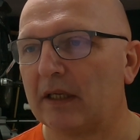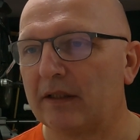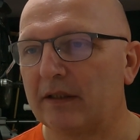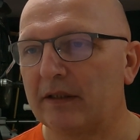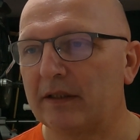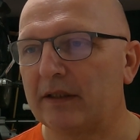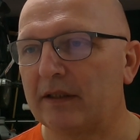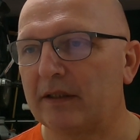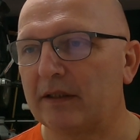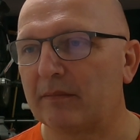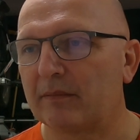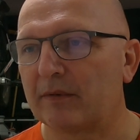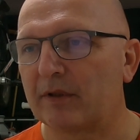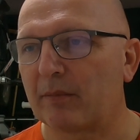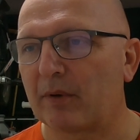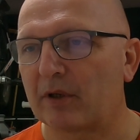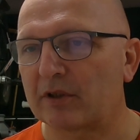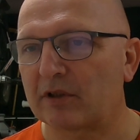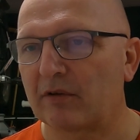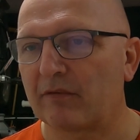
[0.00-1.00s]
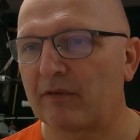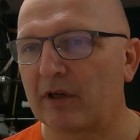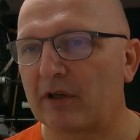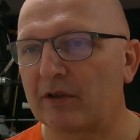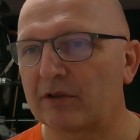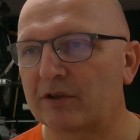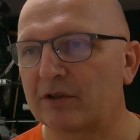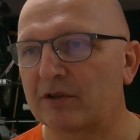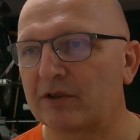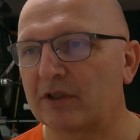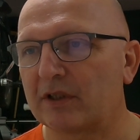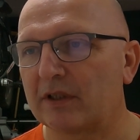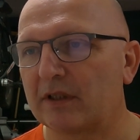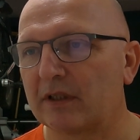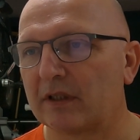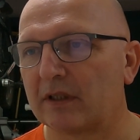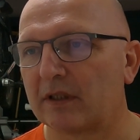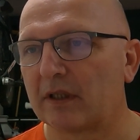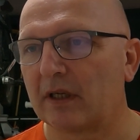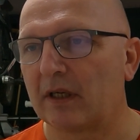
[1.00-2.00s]
the muzzle
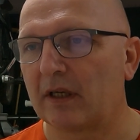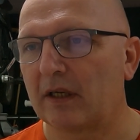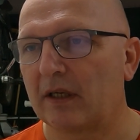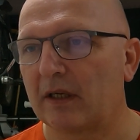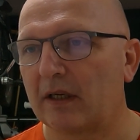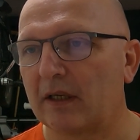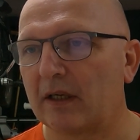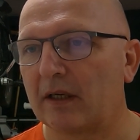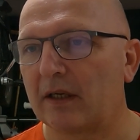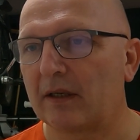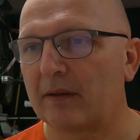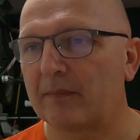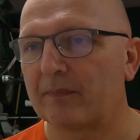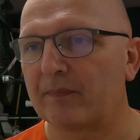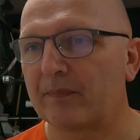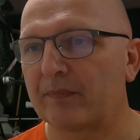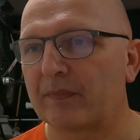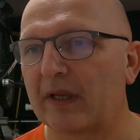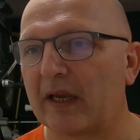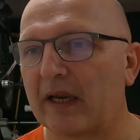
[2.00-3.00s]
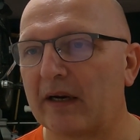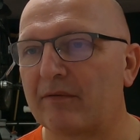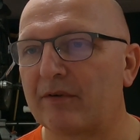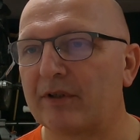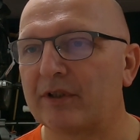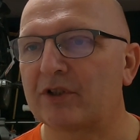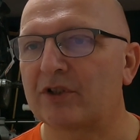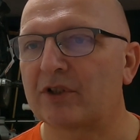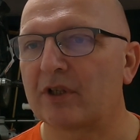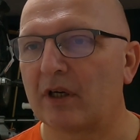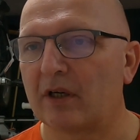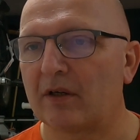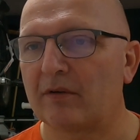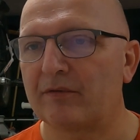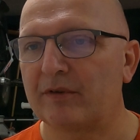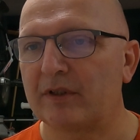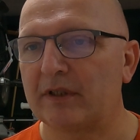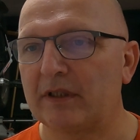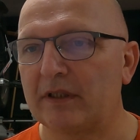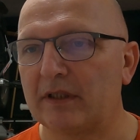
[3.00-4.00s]
velocity average
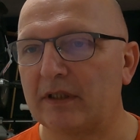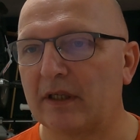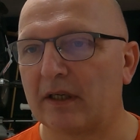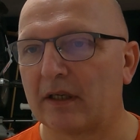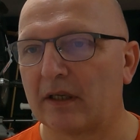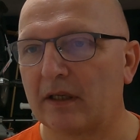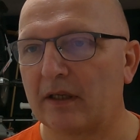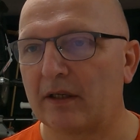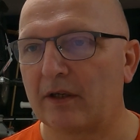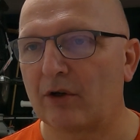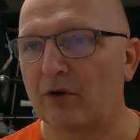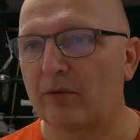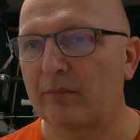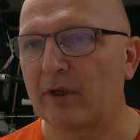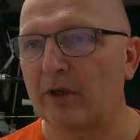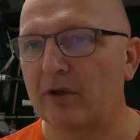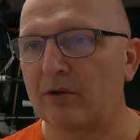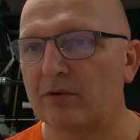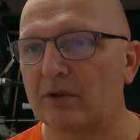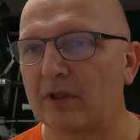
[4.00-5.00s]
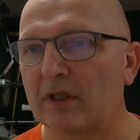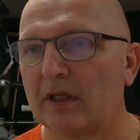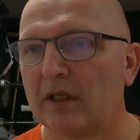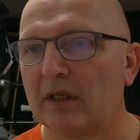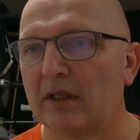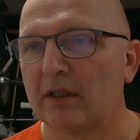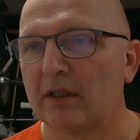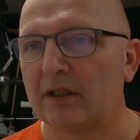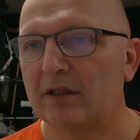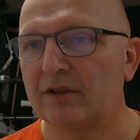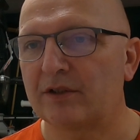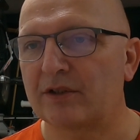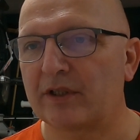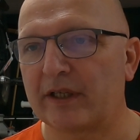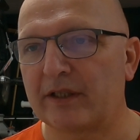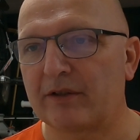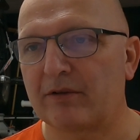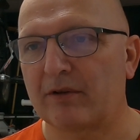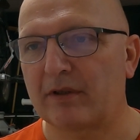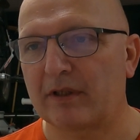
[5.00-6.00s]
of the Norma load is
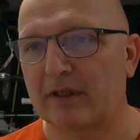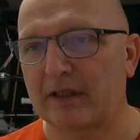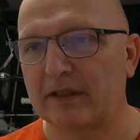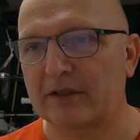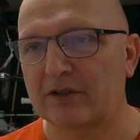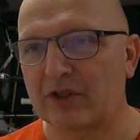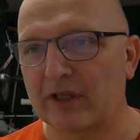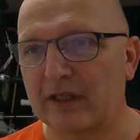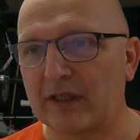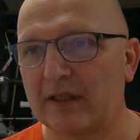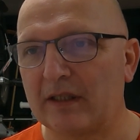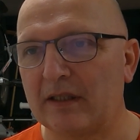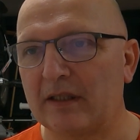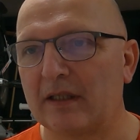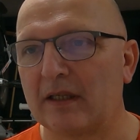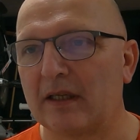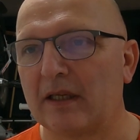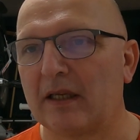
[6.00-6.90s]
810,